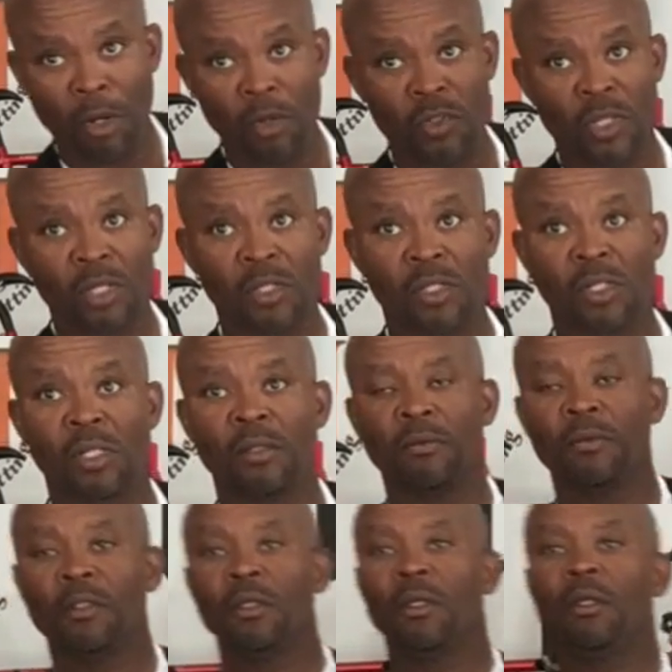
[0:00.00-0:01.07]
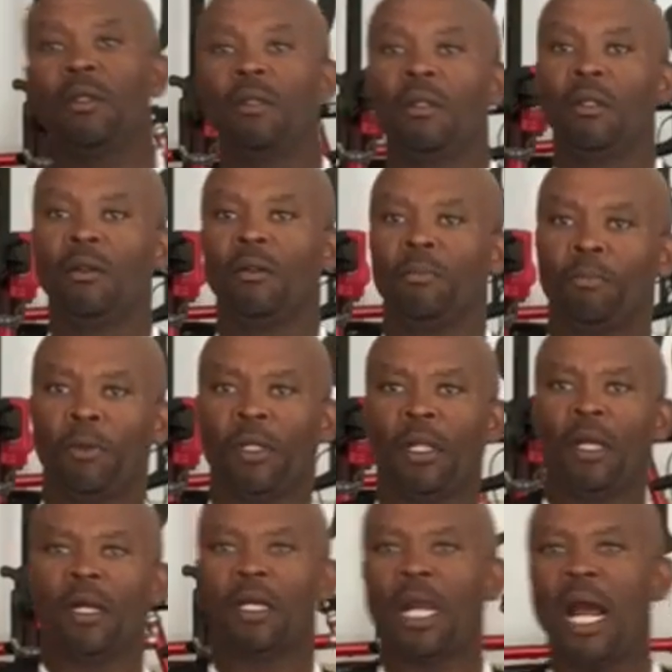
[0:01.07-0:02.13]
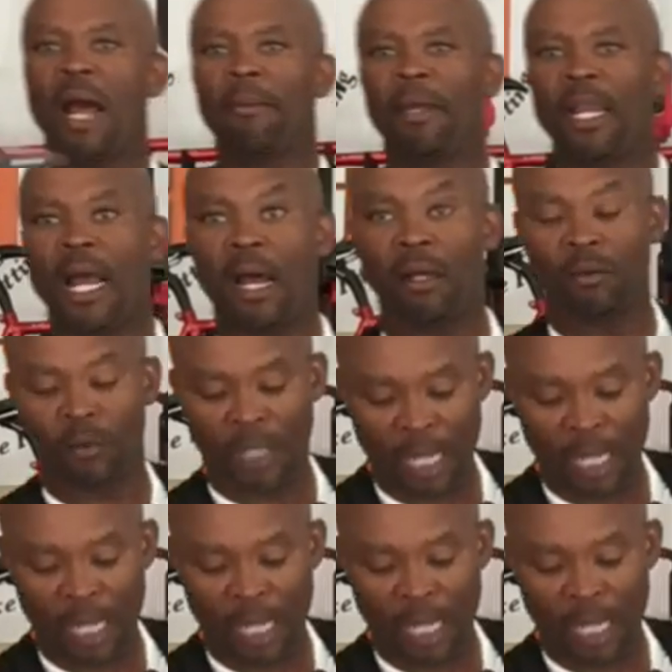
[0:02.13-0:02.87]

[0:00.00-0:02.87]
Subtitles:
Moses, put a comment out